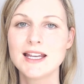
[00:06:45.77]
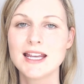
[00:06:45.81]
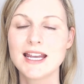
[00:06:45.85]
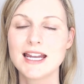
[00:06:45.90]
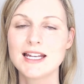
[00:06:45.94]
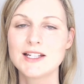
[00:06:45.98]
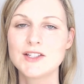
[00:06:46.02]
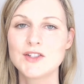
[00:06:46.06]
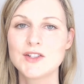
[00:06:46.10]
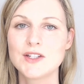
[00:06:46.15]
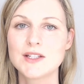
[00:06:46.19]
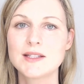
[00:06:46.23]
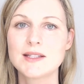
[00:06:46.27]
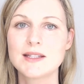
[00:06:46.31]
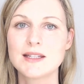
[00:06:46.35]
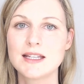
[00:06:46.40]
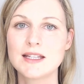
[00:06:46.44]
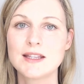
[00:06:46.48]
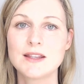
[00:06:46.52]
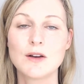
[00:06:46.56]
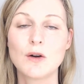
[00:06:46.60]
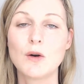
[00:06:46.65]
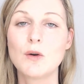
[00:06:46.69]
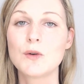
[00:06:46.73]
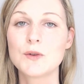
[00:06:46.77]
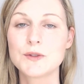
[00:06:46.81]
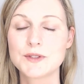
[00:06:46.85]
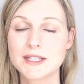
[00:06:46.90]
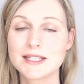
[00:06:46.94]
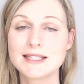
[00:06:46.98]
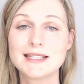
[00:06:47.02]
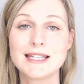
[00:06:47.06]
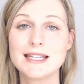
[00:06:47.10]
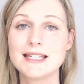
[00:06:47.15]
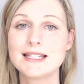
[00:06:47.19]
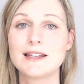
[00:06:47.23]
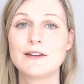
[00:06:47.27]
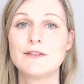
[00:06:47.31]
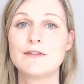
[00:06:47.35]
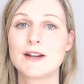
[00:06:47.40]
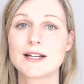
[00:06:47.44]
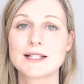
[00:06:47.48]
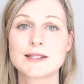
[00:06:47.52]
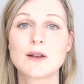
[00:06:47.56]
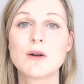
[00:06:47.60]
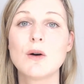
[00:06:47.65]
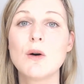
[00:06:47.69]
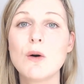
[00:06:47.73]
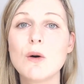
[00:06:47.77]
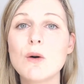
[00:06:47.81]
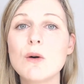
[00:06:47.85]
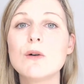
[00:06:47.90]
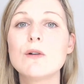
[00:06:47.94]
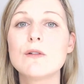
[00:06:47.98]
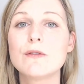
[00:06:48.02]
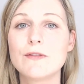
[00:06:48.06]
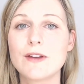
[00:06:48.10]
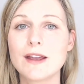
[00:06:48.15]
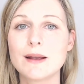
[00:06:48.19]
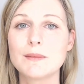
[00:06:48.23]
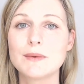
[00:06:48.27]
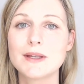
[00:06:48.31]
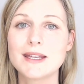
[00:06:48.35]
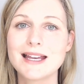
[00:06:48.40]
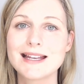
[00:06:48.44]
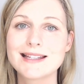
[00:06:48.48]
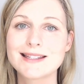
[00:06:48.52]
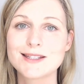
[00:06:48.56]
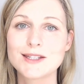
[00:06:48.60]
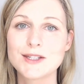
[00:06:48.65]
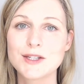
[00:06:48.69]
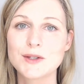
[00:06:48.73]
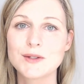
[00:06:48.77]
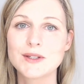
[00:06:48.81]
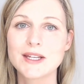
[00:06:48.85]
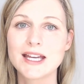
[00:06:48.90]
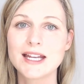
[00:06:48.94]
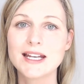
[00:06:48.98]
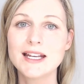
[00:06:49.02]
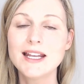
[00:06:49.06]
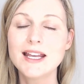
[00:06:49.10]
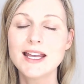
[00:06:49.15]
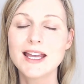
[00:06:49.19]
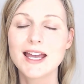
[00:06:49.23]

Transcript: it's just the whole disease affects the whole family as a unit.